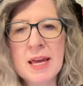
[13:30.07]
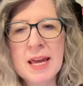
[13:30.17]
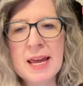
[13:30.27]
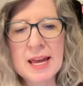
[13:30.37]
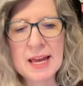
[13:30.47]

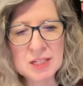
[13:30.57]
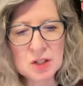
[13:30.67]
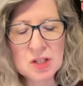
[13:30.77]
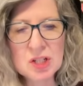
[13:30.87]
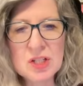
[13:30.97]
And you
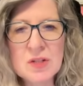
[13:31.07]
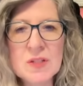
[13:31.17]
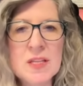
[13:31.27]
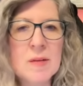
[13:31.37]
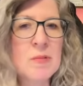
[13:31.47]
can just use
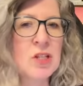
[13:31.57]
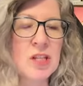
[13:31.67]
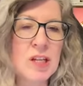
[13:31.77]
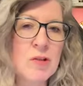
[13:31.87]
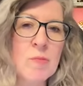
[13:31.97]
the image
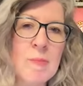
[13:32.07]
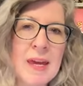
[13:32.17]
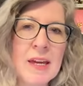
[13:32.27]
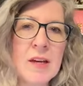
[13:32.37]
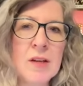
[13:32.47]
that you
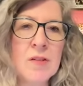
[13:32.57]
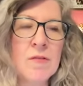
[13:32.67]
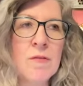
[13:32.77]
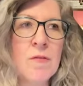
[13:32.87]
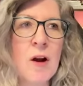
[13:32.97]
make
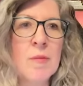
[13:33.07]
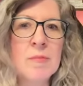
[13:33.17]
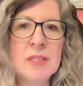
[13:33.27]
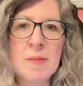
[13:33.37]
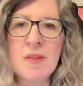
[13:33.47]
from
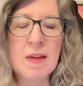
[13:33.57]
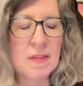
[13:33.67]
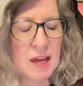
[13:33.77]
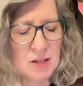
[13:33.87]
something like that.